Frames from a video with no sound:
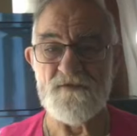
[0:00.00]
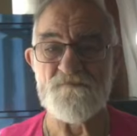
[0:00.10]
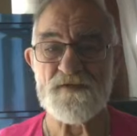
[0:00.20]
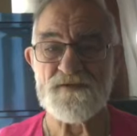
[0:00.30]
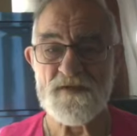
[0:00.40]

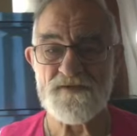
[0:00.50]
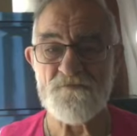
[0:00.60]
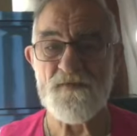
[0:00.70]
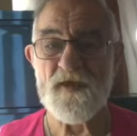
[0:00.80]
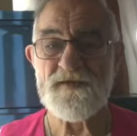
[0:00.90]

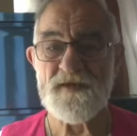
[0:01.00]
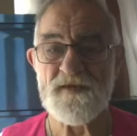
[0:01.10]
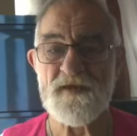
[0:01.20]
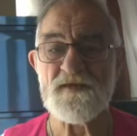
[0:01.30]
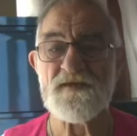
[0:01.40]
Participate in
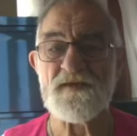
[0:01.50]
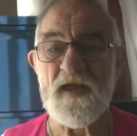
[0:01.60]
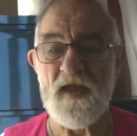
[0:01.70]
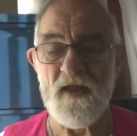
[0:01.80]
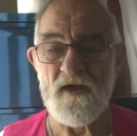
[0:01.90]
it
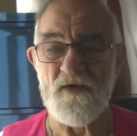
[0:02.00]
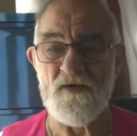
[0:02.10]
now.